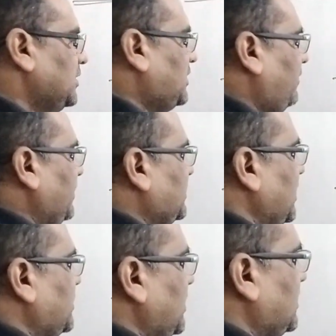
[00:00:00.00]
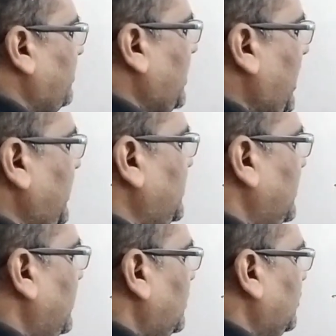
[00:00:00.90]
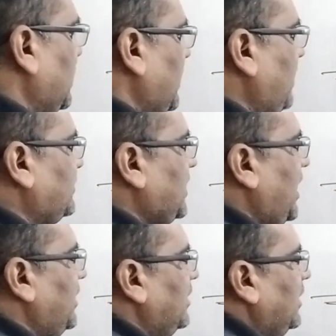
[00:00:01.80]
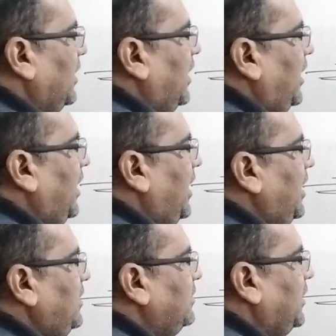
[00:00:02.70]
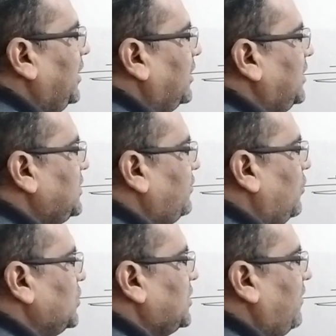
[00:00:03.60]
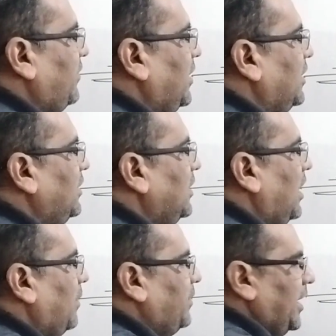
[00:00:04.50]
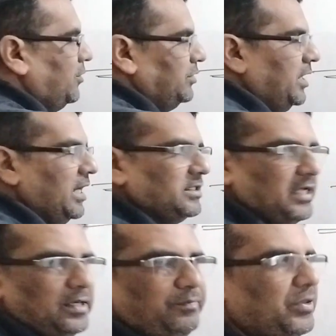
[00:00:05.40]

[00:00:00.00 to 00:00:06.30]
Surface tension is applied to the left side and here this force of air applied to the right side.